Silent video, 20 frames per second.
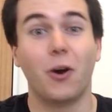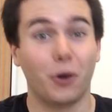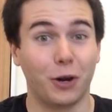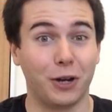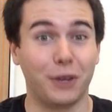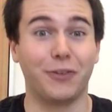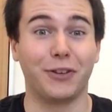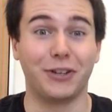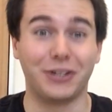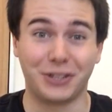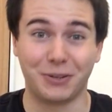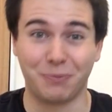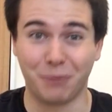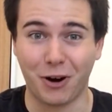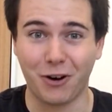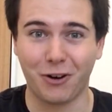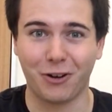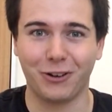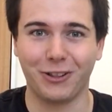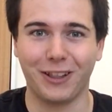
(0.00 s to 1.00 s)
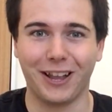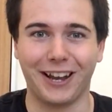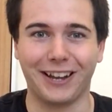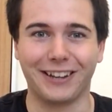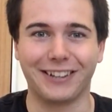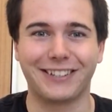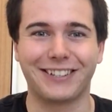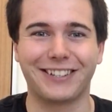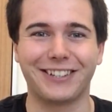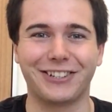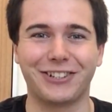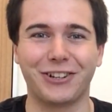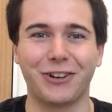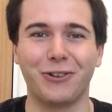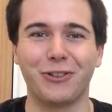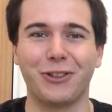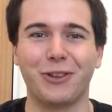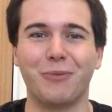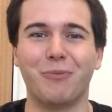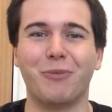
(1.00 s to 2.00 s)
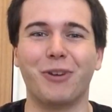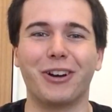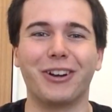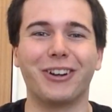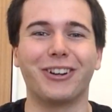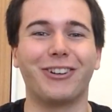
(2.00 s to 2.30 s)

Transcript: or even Tomorrowland to show them what